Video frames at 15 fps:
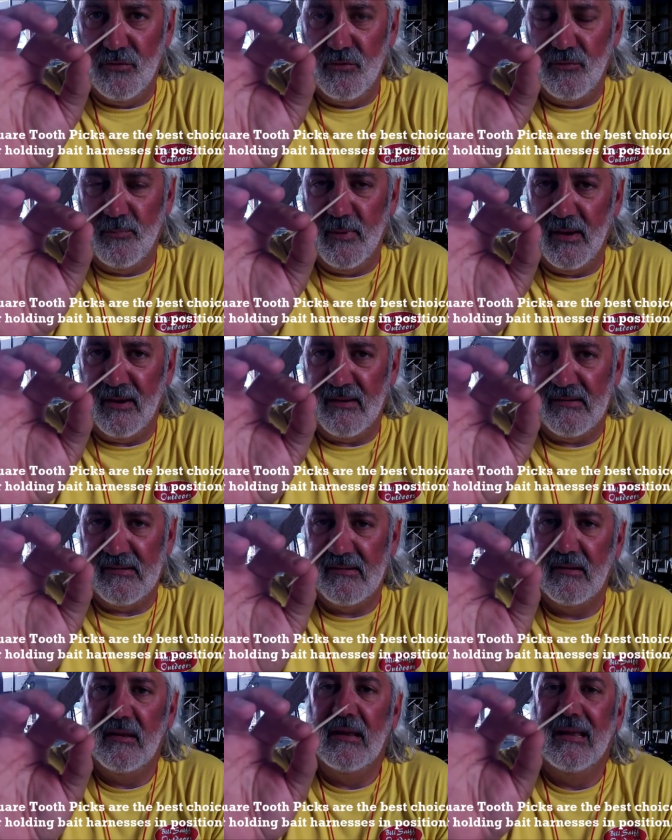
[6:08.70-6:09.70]

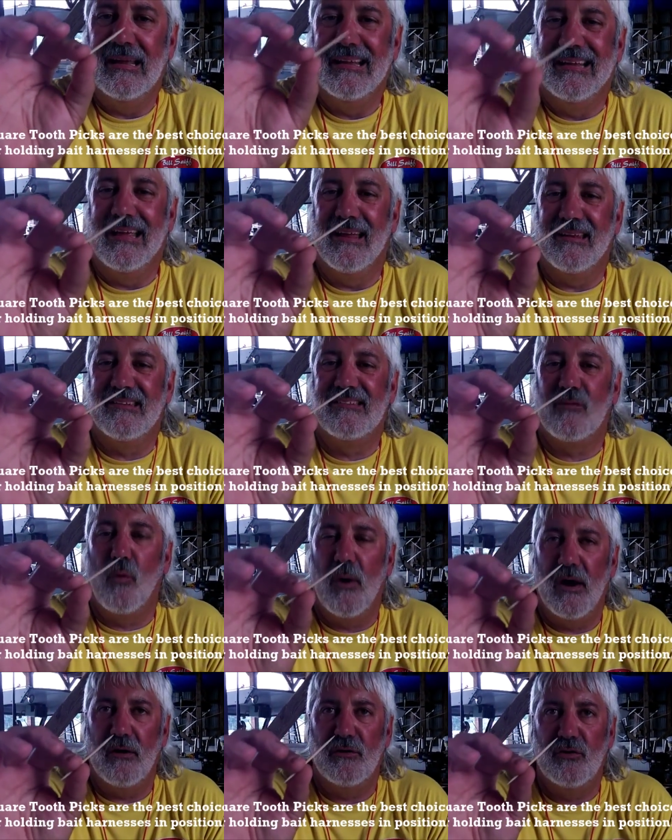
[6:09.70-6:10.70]
toothpicks. Get
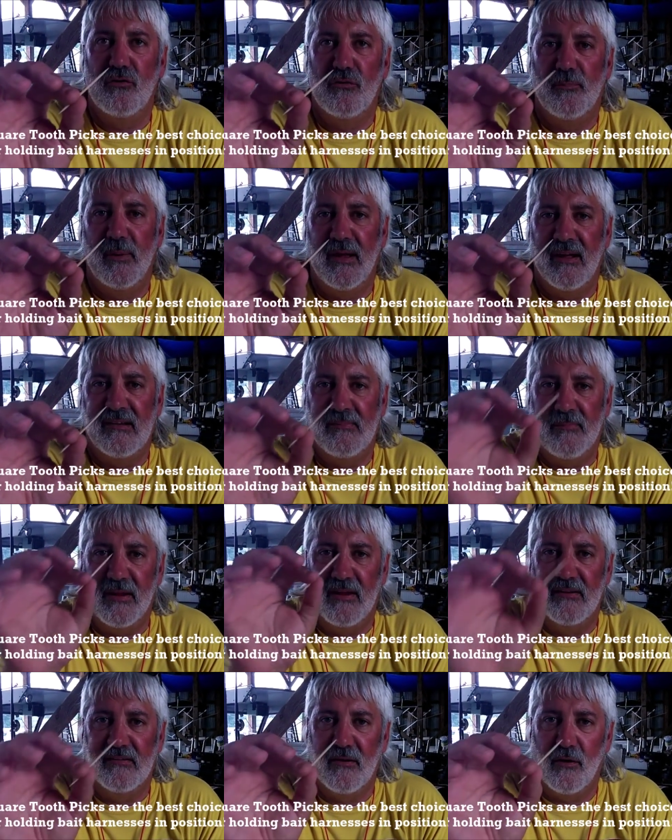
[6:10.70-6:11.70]
square toothpicks
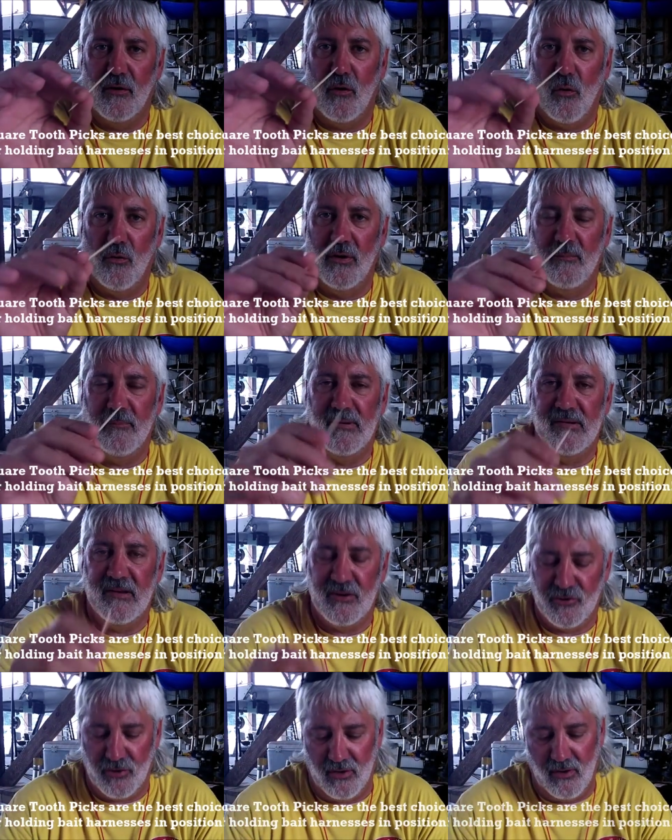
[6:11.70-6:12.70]
because they're going to hold in
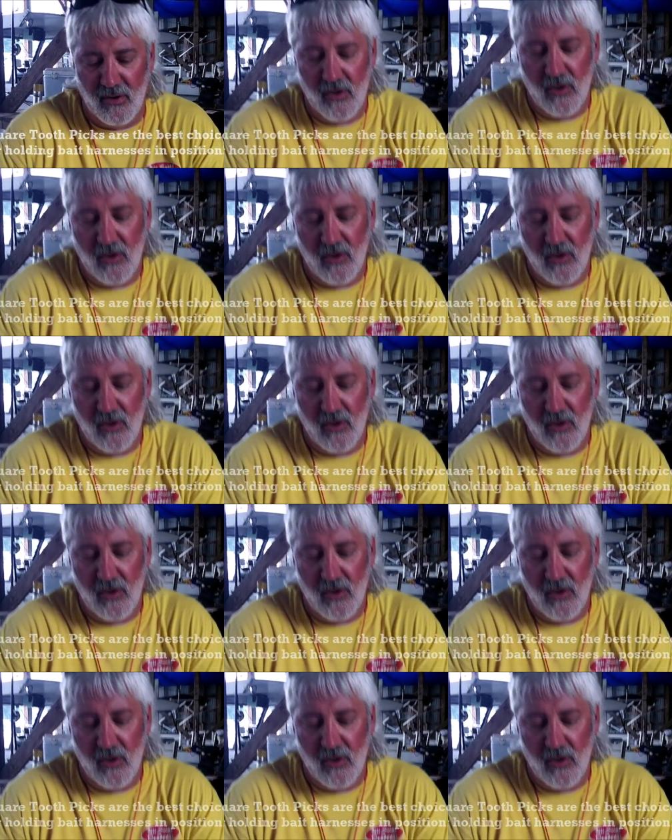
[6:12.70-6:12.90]
position.